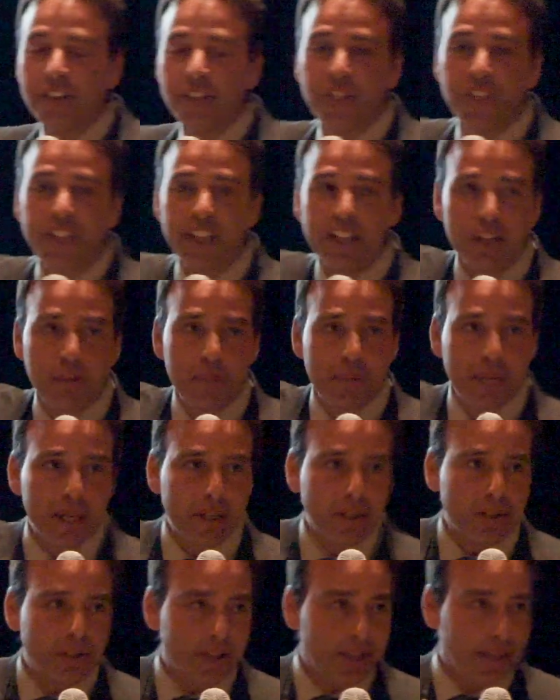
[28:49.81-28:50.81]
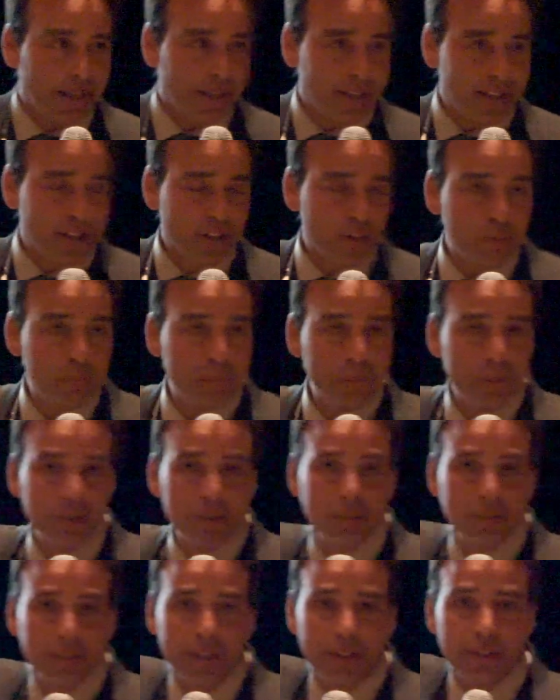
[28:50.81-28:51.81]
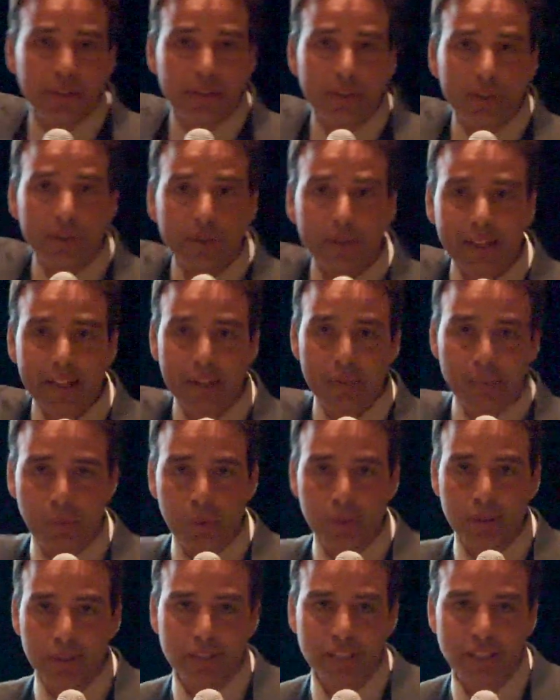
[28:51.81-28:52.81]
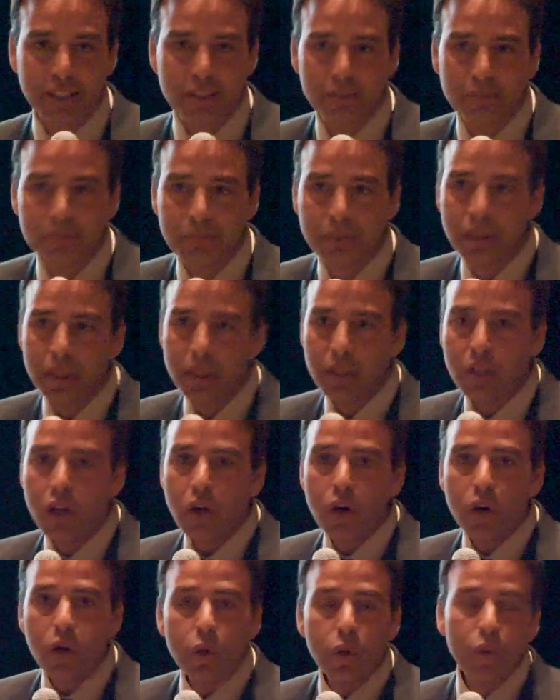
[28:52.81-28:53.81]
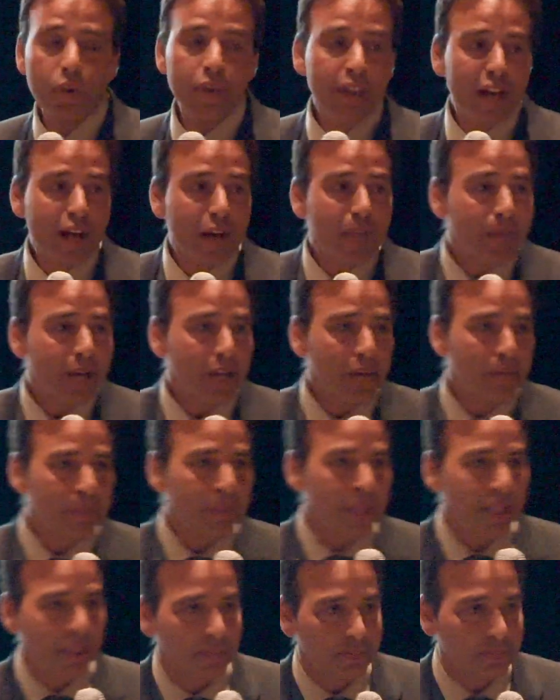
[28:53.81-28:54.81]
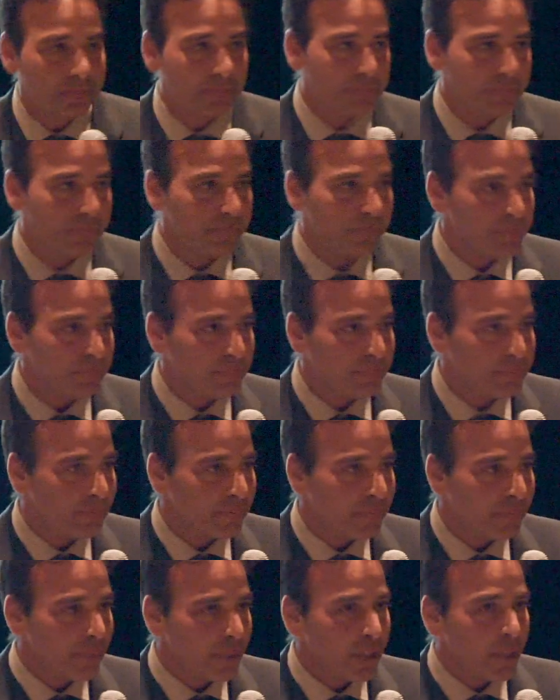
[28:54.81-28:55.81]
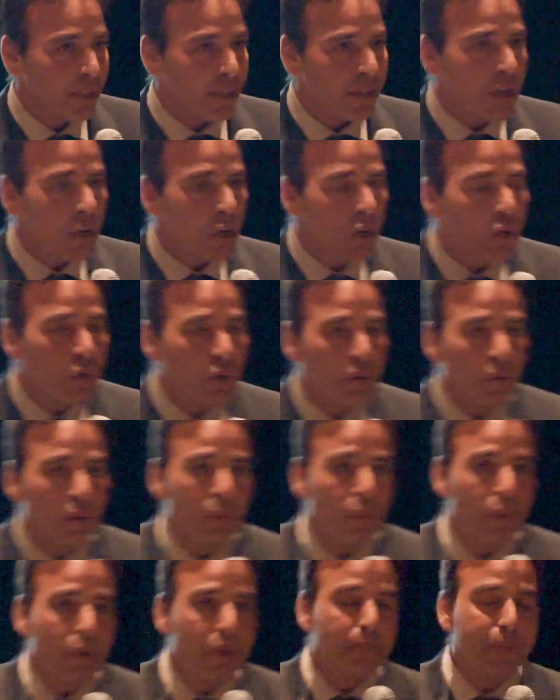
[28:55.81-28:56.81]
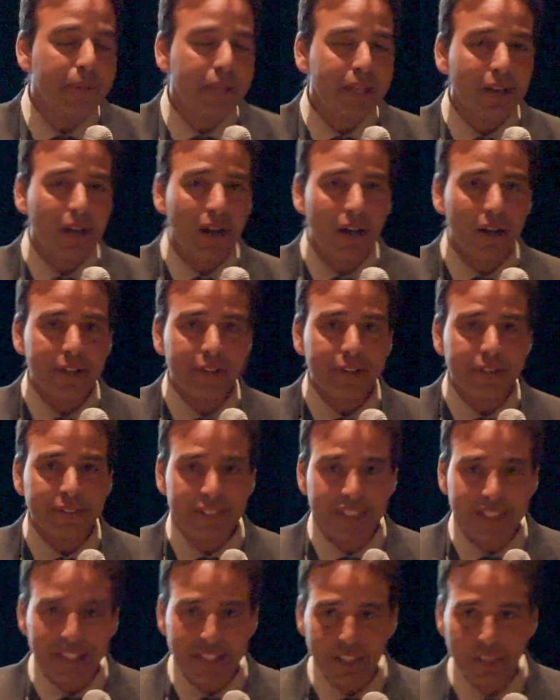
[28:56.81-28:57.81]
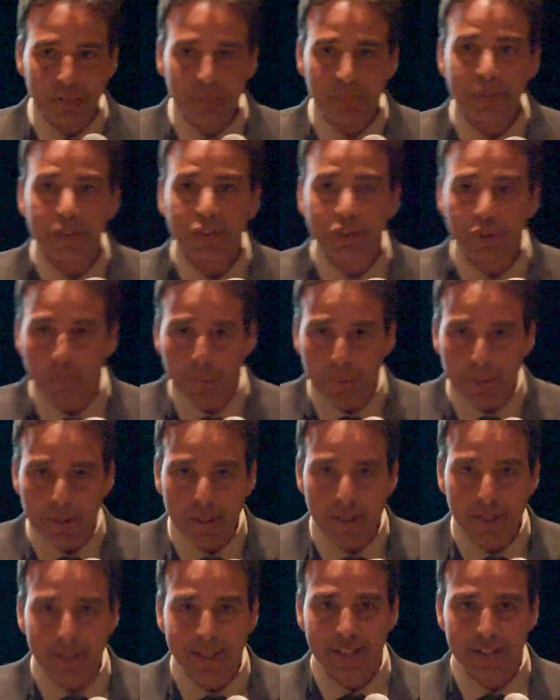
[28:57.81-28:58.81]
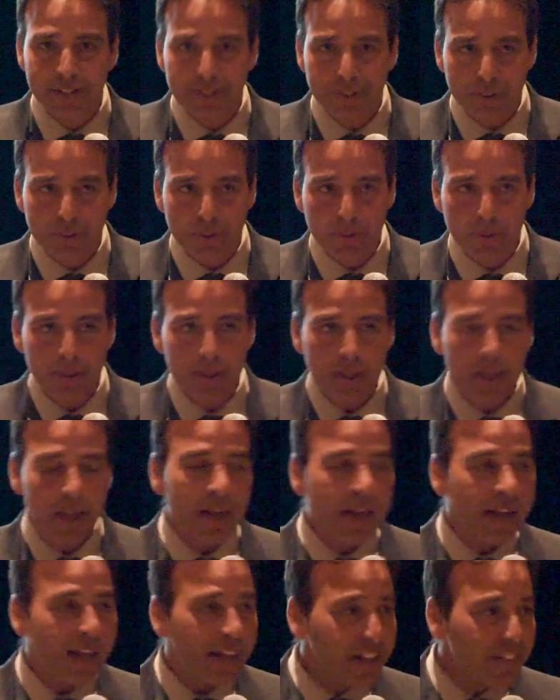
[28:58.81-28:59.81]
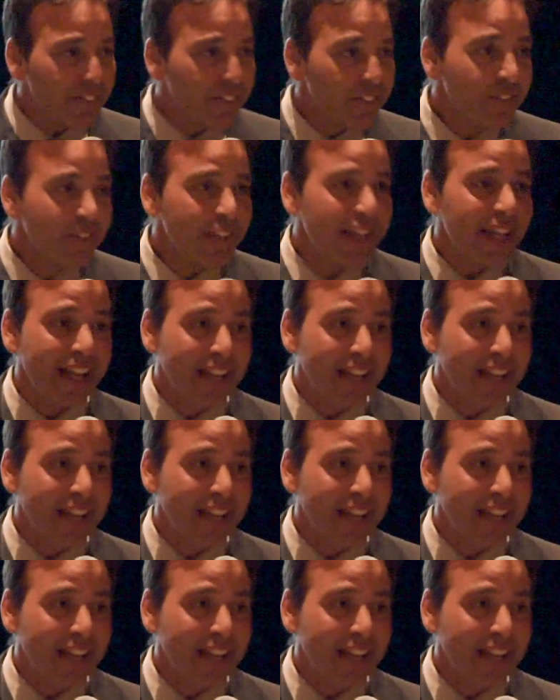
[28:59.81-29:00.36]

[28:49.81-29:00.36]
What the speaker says: To think about, as you're building your own support team, who that might be. Who would be on your team to release to? And if you